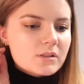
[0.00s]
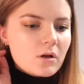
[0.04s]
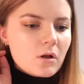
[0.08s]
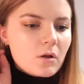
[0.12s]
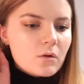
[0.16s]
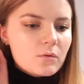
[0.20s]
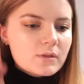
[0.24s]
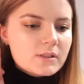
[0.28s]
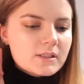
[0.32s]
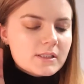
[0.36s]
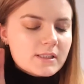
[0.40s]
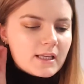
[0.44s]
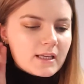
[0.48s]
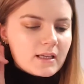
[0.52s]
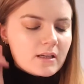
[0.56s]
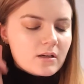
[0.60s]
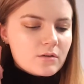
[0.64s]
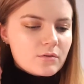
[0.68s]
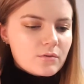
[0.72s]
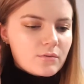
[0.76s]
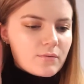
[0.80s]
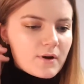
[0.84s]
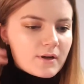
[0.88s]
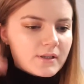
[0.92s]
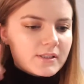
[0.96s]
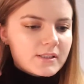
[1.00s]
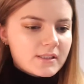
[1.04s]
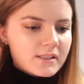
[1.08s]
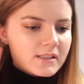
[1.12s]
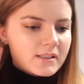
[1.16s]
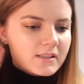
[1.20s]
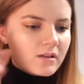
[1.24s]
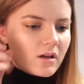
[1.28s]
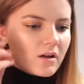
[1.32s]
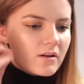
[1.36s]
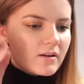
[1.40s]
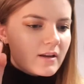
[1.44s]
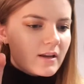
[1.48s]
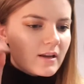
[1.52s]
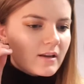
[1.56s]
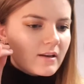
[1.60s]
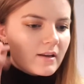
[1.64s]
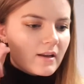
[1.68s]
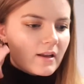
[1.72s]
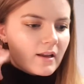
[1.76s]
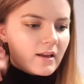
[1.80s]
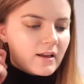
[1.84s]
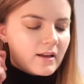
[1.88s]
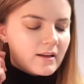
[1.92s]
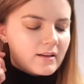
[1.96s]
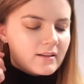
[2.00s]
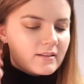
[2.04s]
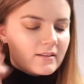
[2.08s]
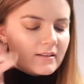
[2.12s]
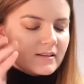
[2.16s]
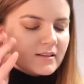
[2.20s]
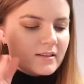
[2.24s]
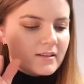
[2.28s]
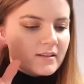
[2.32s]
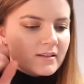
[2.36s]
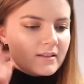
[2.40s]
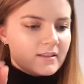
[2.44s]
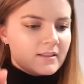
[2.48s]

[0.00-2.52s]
always like crusties on it, and